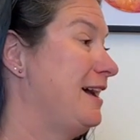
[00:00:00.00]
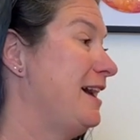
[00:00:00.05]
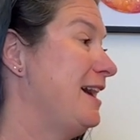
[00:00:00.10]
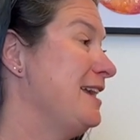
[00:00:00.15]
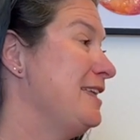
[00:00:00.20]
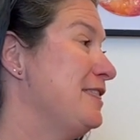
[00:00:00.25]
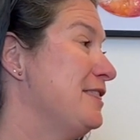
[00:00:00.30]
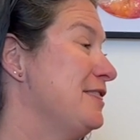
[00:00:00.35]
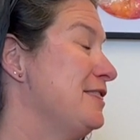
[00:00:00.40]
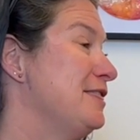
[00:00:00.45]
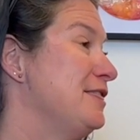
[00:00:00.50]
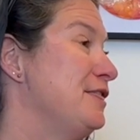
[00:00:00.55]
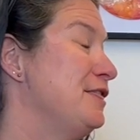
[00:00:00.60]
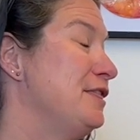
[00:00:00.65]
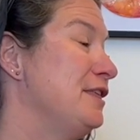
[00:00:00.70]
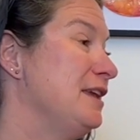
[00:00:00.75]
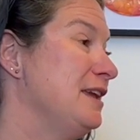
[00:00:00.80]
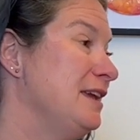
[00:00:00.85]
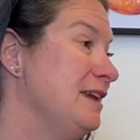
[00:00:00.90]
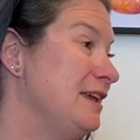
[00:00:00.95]
I
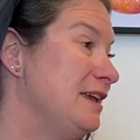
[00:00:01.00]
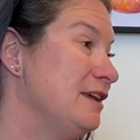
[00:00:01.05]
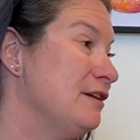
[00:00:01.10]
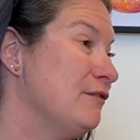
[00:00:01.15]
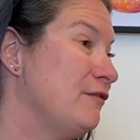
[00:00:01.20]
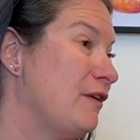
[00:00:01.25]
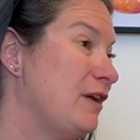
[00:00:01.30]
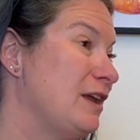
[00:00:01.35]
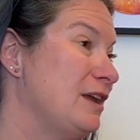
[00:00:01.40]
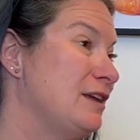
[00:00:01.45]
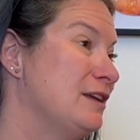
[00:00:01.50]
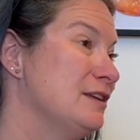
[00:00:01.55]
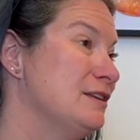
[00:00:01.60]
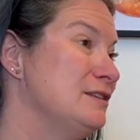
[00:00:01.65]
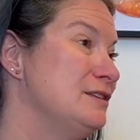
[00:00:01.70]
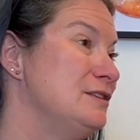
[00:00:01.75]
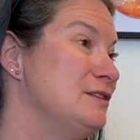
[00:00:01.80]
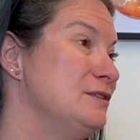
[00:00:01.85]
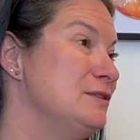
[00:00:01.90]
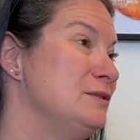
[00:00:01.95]
think if I
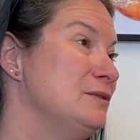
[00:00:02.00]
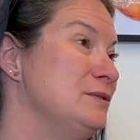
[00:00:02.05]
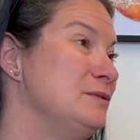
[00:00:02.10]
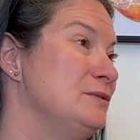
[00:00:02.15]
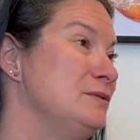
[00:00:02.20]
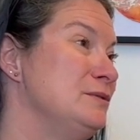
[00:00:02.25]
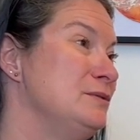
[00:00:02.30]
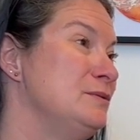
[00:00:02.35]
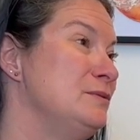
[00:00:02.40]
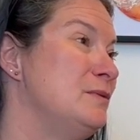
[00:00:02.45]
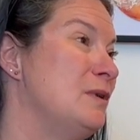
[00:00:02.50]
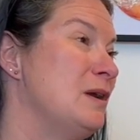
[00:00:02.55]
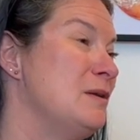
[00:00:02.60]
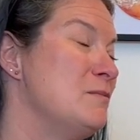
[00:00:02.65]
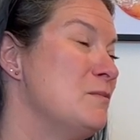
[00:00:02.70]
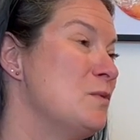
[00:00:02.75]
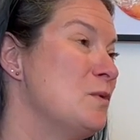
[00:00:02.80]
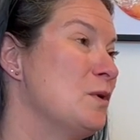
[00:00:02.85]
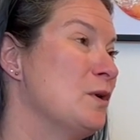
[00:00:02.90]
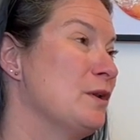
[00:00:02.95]
could do one
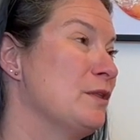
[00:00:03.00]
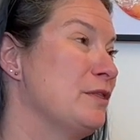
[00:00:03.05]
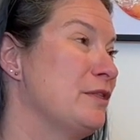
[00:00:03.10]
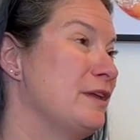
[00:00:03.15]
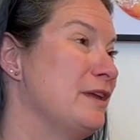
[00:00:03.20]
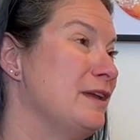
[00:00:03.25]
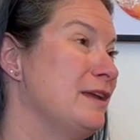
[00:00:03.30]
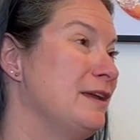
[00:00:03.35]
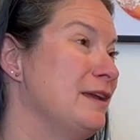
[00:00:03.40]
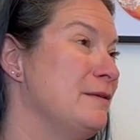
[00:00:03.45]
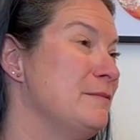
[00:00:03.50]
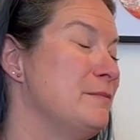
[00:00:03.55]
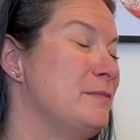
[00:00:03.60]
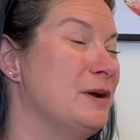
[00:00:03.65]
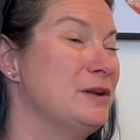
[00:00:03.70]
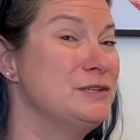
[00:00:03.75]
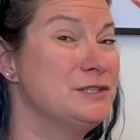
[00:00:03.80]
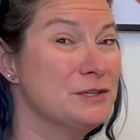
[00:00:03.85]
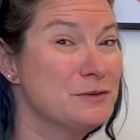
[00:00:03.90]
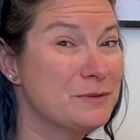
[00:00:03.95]
more thing and
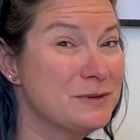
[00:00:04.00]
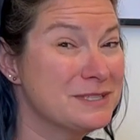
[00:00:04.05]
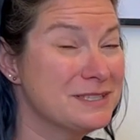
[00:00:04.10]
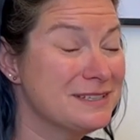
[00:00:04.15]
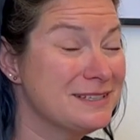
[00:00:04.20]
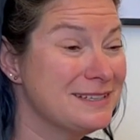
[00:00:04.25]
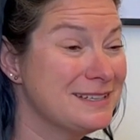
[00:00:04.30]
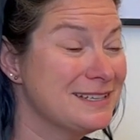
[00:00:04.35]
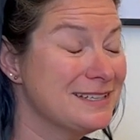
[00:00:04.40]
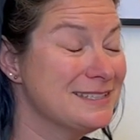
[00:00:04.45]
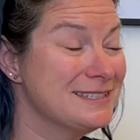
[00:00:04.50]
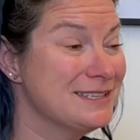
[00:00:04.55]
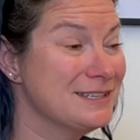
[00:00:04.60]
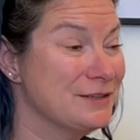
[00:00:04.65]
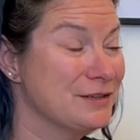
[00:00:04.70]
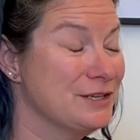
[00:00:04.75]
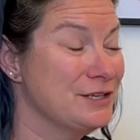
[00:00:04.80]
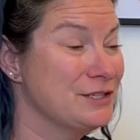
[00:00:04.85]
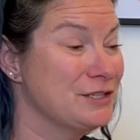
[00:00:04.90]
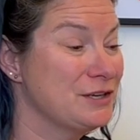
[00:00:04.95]
budget wasn't in
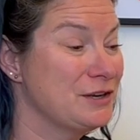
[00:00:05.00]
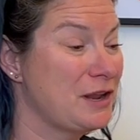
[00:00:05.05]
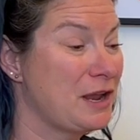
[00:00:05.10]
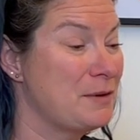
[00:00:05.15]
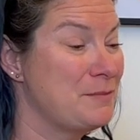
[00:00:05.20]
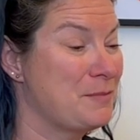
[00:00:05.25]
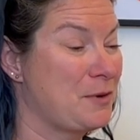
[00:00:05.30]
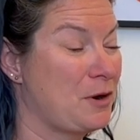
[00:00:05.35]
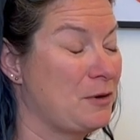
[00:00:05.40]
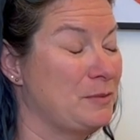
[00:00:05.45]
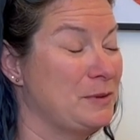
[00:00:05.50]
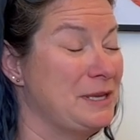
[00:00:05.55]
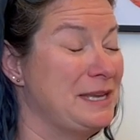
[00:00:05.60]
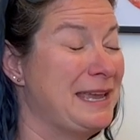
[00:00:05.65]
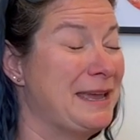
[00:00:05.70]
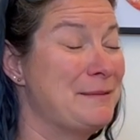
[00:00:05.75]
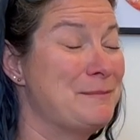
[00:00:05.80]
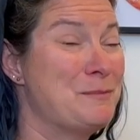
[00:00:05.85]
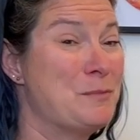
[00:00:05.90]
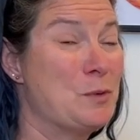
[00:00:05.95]
consideration, I'd probably
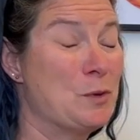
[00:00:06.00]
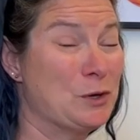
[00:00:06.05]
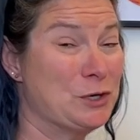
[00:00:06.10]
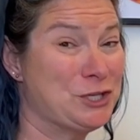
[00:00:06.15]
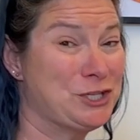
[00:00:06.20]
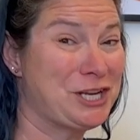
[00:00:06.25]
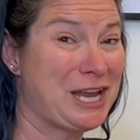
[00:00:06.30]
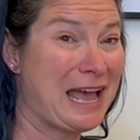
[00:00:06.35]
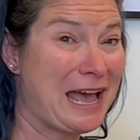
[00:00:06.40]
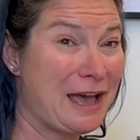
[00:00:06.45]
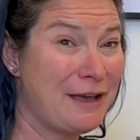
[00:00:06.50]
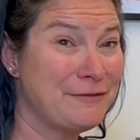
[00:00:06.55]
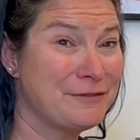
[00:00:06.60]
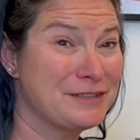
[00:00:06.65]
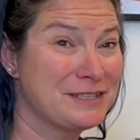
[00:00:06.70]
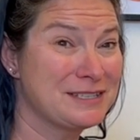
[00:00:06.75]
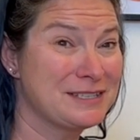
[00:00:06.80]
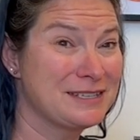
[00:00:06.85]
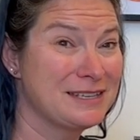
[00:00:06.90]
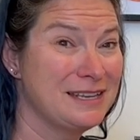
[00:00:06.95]
get more
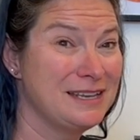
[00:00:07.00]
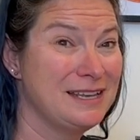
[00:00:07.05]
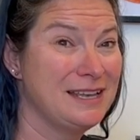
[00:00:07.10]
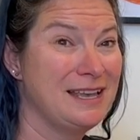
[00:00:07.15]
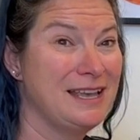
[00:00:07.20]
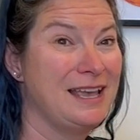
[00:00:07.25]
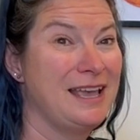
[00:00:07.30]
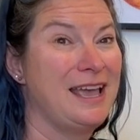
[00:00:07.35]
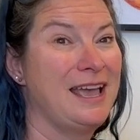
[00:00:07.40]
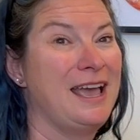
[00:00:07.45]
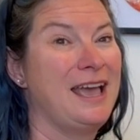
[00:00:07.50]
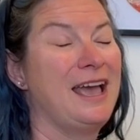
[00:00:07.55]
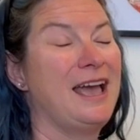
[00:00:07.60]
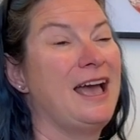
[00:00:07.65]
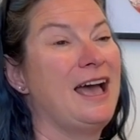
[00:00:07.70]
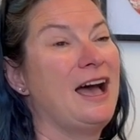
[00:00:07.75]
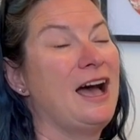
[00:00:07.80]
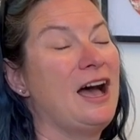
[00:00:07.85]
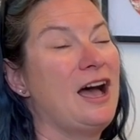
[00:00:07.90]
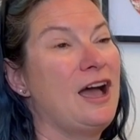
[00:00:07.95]
shafts.
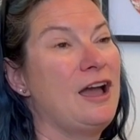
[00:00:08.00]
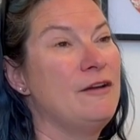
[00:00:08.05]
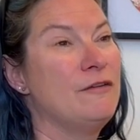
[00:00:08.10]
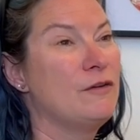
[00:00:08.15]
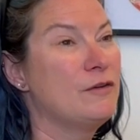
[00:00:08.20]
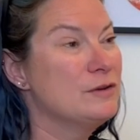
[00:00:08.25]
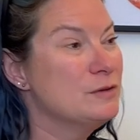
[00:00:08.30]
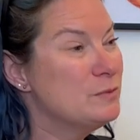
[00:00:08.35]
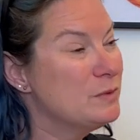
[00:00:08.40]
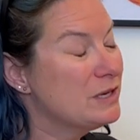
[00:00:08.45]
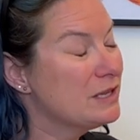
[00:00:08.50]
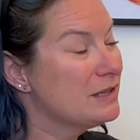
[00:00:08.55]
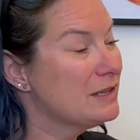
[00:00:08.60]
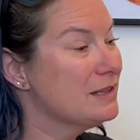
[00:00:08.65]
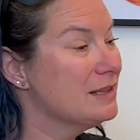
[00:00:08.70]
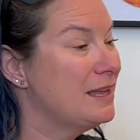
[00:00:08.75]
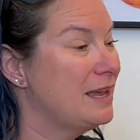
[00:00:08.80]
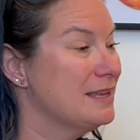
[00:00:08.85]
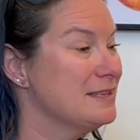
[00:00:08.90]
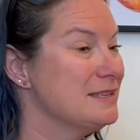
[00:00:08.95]
I've always been a
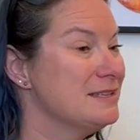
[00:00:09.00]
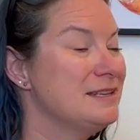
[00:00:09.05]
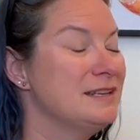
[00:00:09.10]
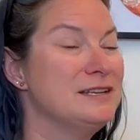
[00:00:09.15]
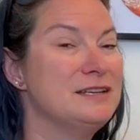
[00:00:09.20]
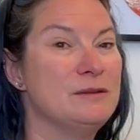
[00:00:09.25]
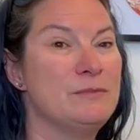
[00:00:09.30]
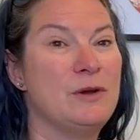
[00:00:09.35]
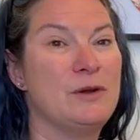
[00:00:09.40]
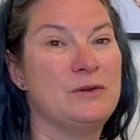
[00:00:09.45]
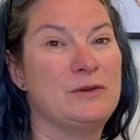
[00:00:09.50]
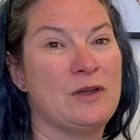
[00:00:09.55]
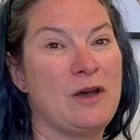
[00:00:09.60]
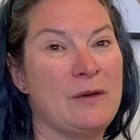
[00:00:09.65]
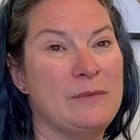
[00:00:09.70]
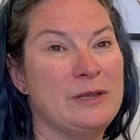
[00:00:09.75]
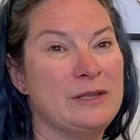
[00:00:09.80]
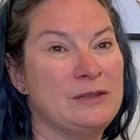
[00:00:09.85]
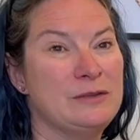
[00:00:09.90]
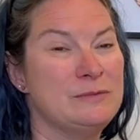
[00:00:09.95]
little hesitant about
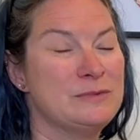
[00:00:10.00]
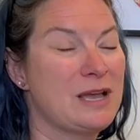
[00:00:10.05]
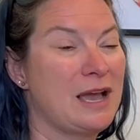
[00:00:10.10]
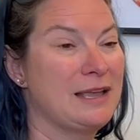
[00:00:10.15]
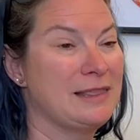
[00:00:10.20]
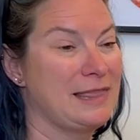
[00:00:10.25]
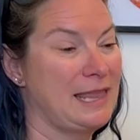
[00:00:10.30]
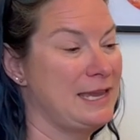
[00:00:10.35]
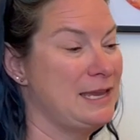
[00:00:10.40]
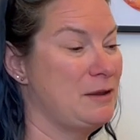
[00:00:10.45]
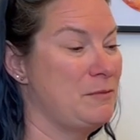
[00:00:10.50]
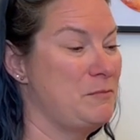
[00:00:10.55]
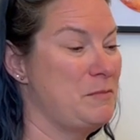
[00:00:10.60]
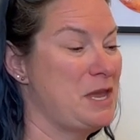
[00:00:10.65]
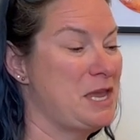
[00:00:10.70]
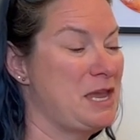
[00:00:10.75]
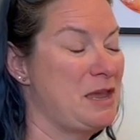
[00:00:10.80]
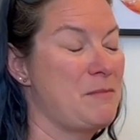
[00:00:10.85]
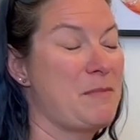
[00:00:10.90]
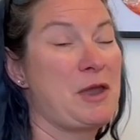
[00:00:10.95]
Dobby looms. I like
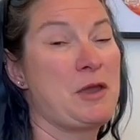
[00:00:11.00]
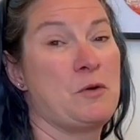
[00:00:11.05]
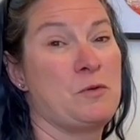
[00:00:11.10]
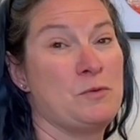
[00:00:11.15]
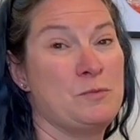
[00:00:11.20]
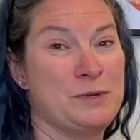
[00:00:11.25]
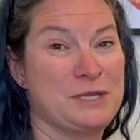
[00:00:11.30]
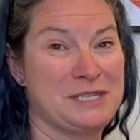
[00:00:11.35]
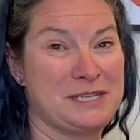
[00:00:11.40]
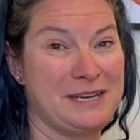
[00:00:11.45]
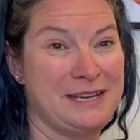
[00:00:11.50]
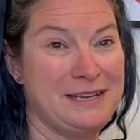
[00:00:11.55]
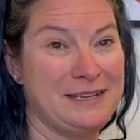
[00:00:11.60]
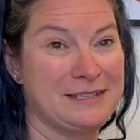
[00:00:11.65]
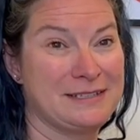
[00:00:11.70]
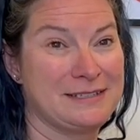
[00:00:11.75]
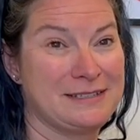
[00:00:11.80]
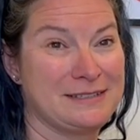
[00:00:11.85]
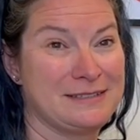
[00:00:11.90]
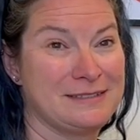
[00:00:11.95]
making my own
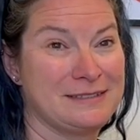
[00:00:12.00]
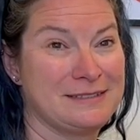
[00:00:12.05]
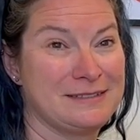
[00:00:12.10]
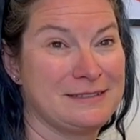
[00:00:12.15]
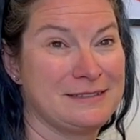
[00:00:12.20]
mistakes.